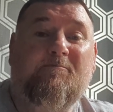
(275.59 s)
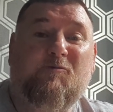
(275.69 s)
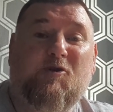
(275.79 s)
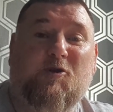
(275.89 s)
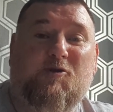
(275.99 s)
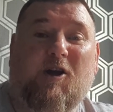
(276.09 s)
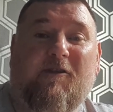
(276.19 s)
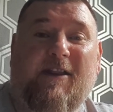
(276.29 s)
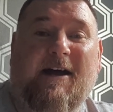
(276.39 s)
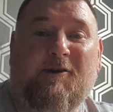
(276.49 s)
Just
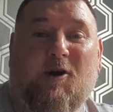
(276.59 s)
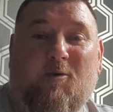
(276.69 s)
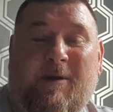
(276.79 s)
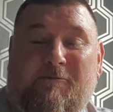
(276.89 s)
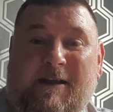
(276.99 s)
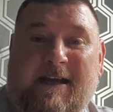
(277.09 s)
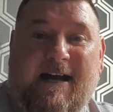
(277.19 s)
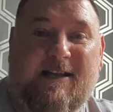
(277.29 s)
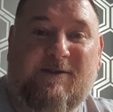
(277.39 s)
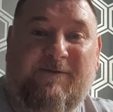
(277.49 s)
on that note, with
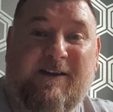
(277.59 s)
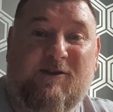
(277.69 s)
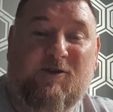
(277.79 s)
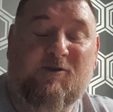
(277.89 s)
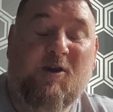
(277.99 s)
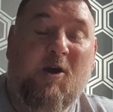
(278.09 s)
regards to fixtures,